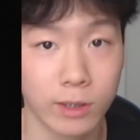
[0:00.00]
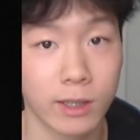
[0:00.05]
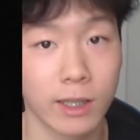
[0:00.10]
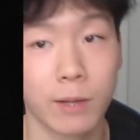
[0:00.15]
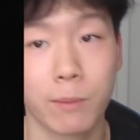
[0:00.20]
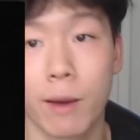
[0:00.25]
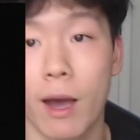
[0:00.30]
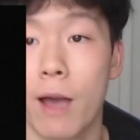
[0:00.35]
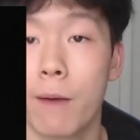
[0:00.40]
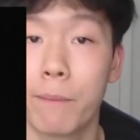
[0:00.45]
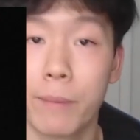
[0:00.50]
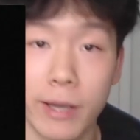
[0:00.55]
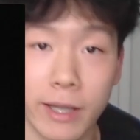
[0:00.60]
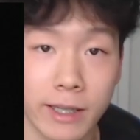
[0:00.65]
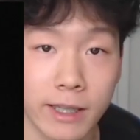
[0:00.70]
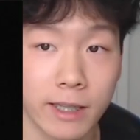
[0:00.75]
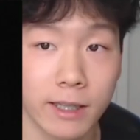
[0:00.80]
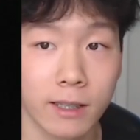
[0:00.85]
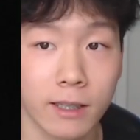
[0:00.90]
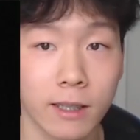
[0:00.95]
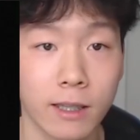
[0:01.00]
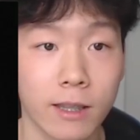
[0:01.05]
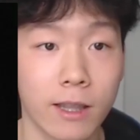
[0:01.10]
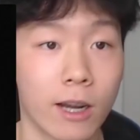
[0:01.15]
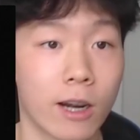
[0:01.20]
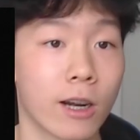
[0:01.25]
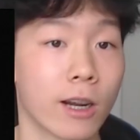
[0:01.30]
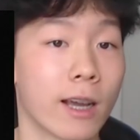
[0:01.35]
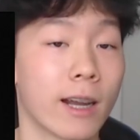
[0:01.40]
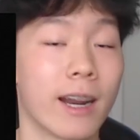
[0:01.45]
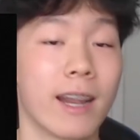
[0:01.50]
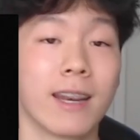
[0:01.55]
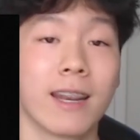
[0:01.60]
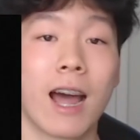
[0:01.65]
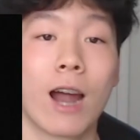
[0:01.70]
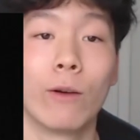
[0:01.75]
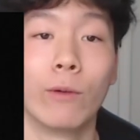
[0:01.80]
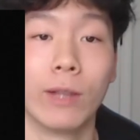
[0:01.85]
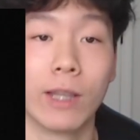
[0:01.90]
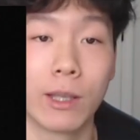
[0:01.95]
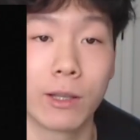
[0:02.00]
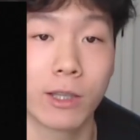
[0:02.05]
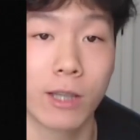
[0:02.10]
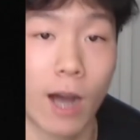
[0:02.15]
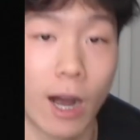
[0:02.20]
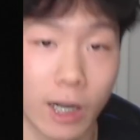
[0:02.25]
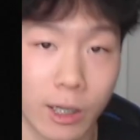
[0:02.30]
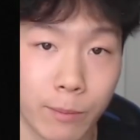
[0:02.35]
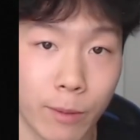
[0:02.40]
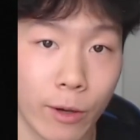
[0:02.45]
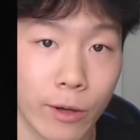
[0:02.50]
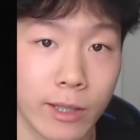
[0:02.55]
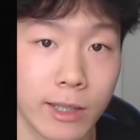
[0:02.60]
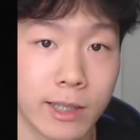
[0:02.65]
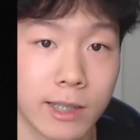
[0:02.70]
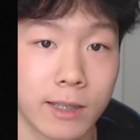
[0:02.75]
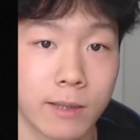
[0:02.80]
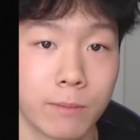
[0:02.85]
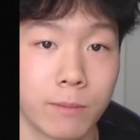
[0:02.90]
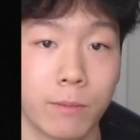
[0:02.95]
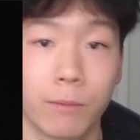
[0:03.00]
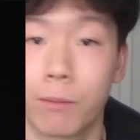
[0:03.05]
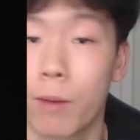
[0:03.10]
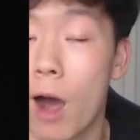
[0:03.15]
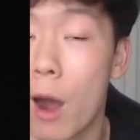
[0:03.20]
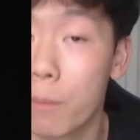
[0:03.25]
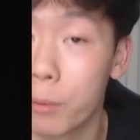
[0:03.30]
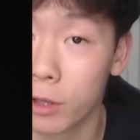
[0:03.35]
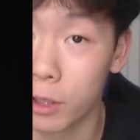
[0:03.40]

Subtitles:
in my opinion, that are kind of not really talked about in popular